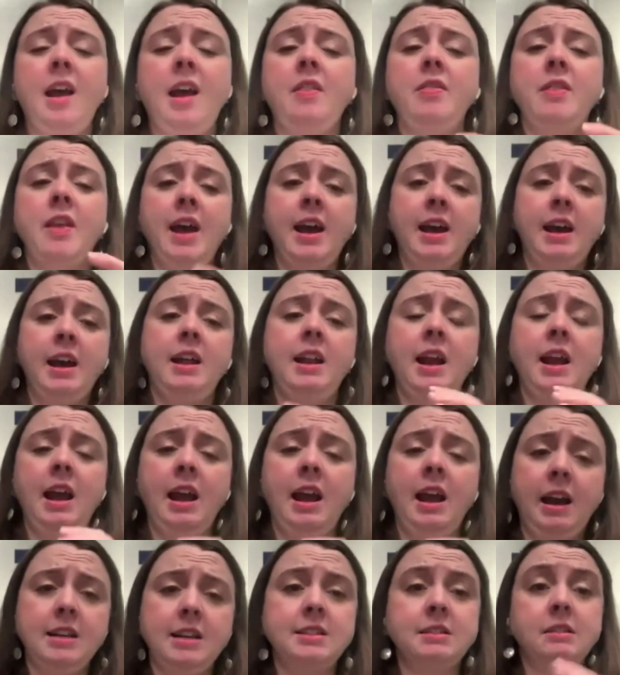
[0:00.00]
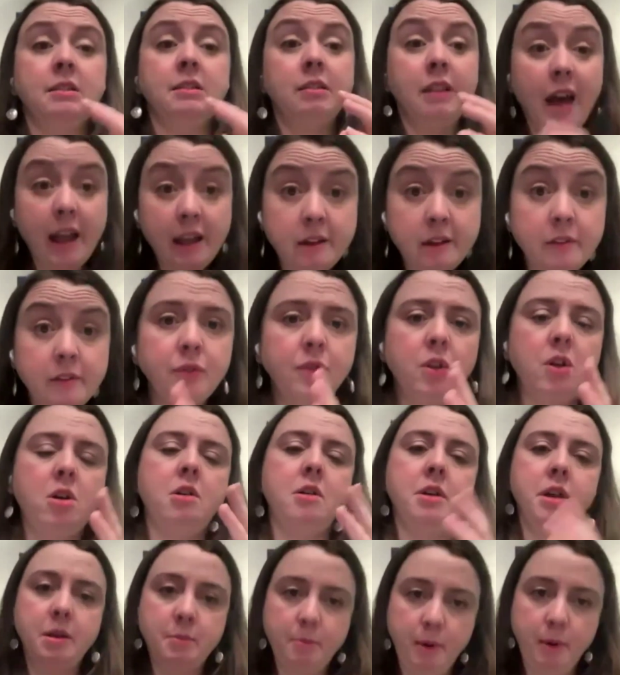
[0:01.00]
and that has
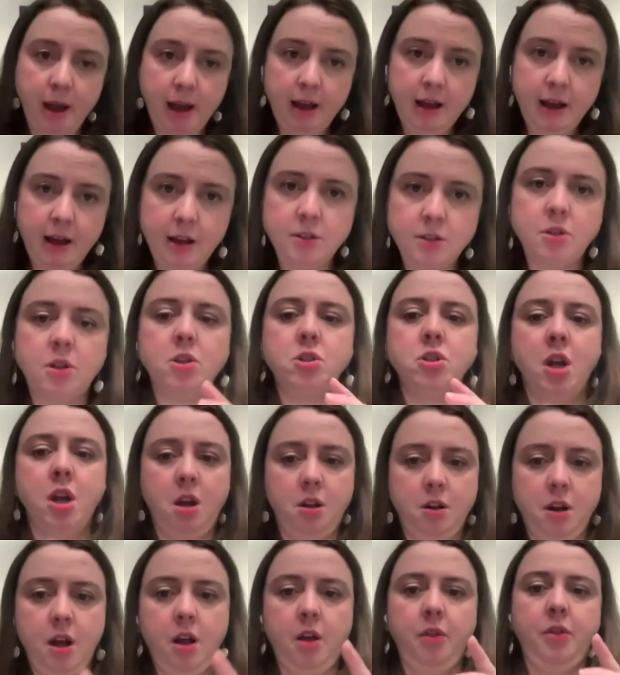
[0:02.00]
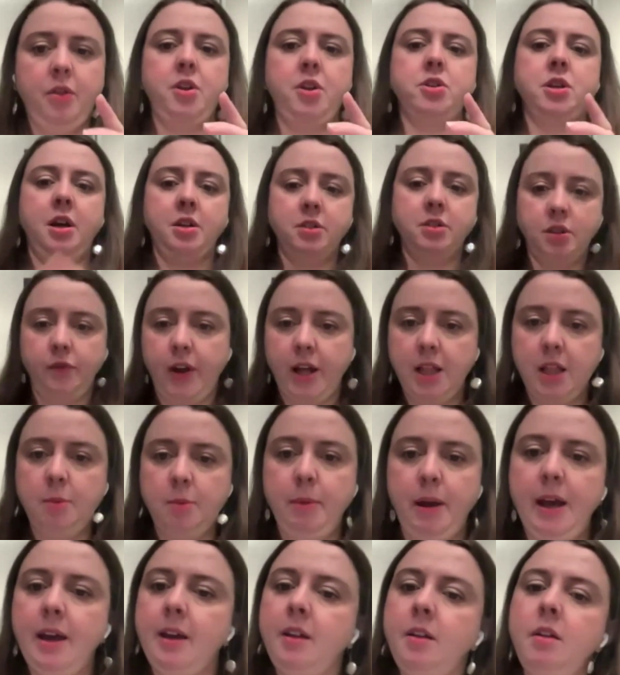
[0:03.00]
lifelong impacts on child health and child
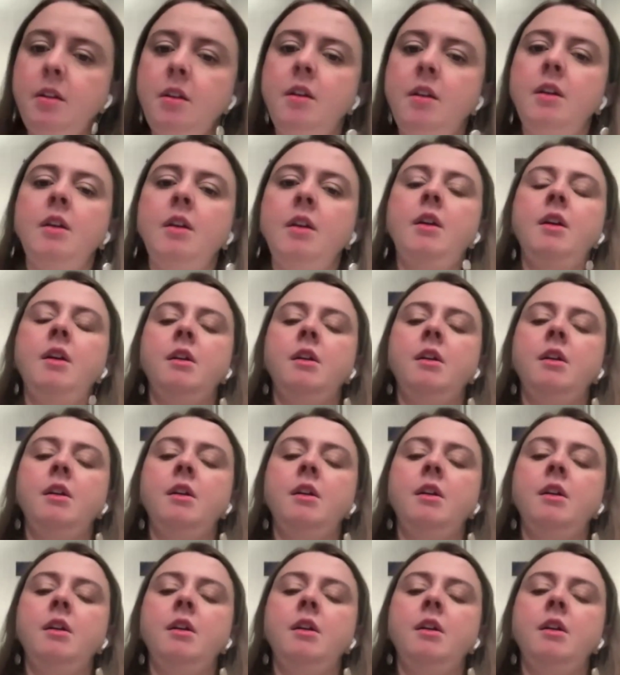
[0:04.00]
development.